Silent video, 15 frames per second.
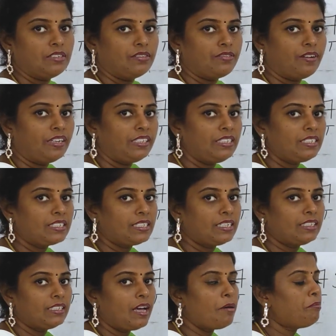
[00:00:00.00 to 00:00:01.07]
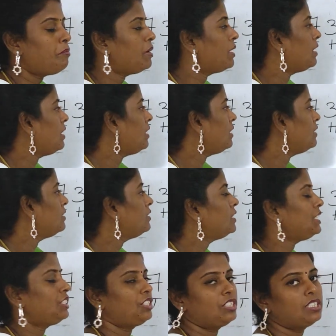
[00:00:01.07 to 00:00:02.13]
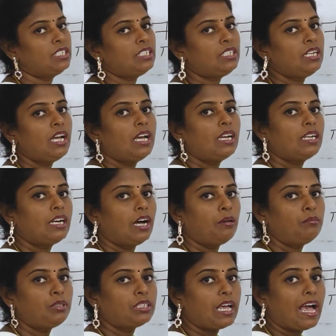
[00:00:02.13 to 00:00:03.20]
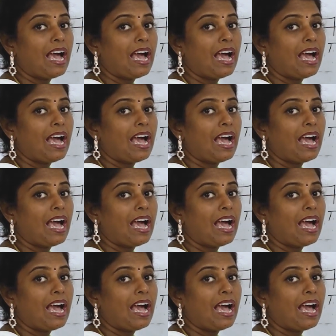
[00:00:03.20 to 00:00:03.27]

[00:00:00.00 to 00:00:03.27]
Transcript: 5 is the number digit comes